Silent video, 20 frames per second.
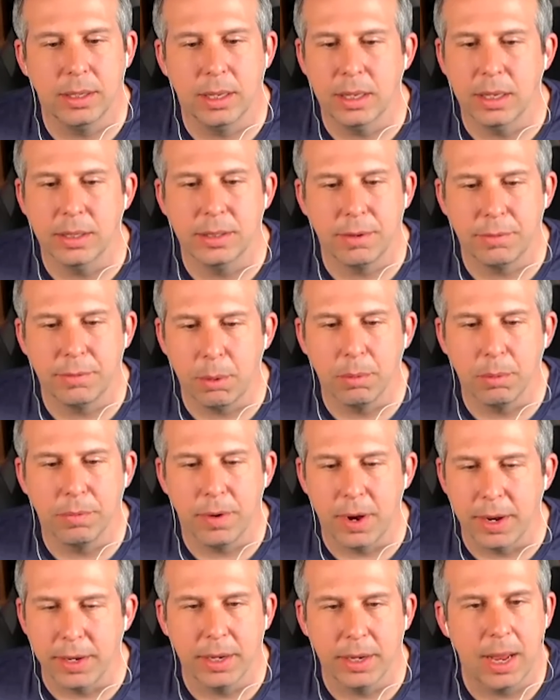as if you were
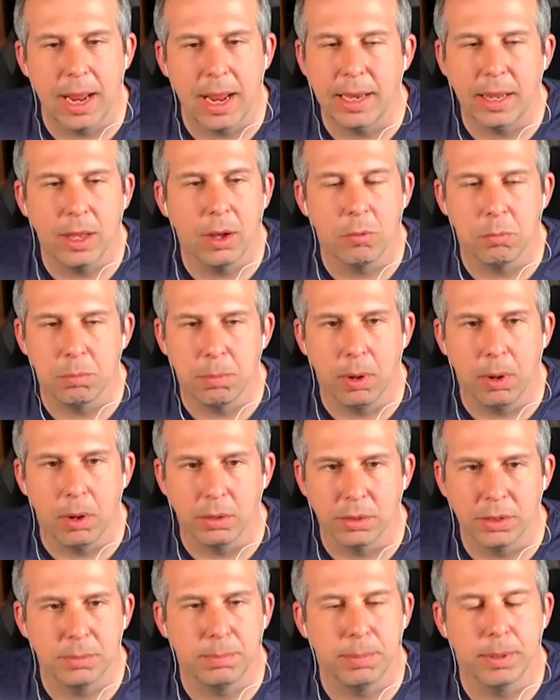fighting any old
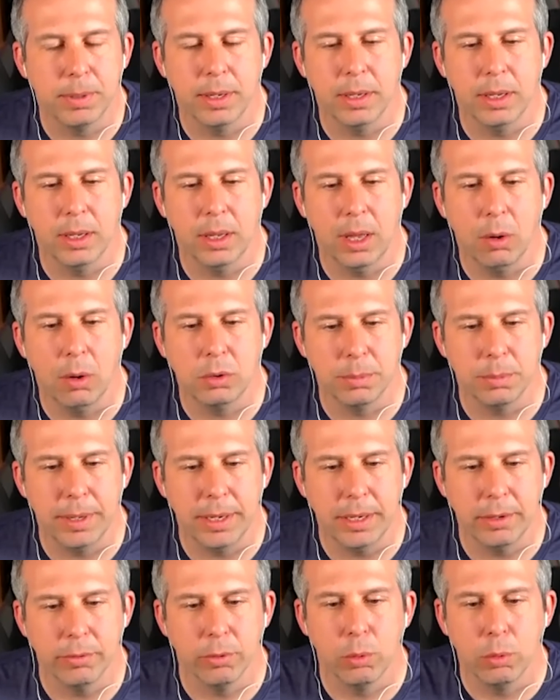boss, but
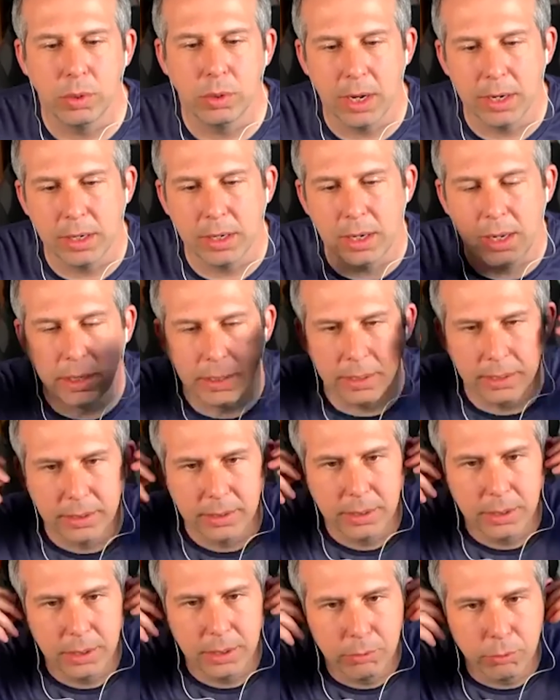ultimately you're all kind of like
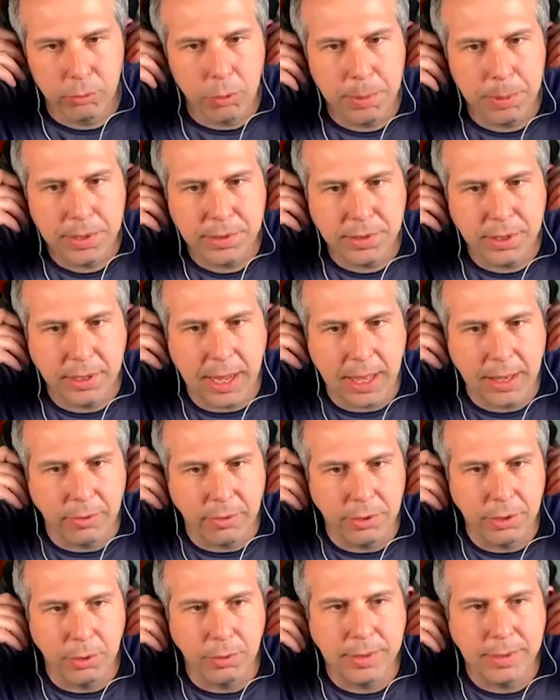grouping together
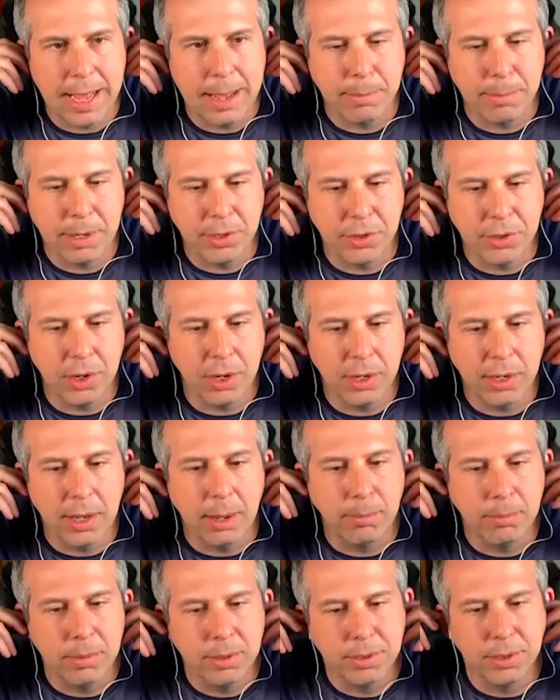your damage
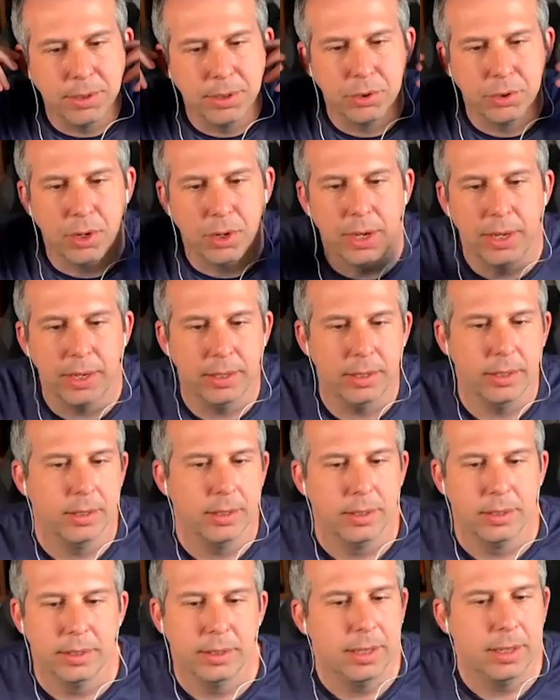numbers to try and
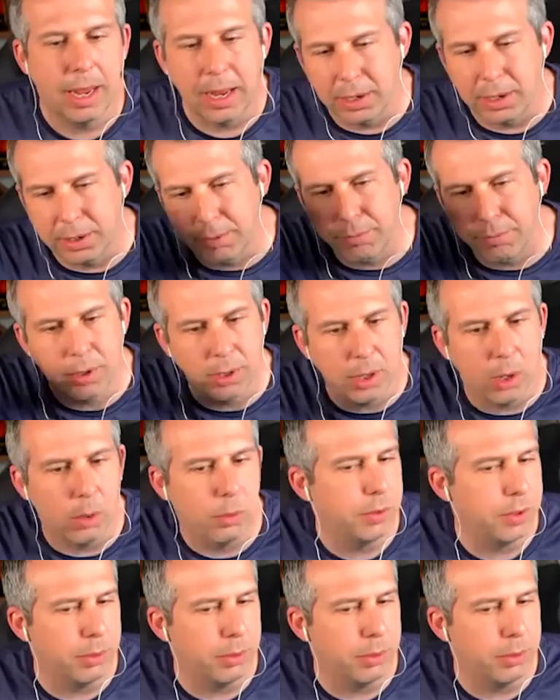hit different goals or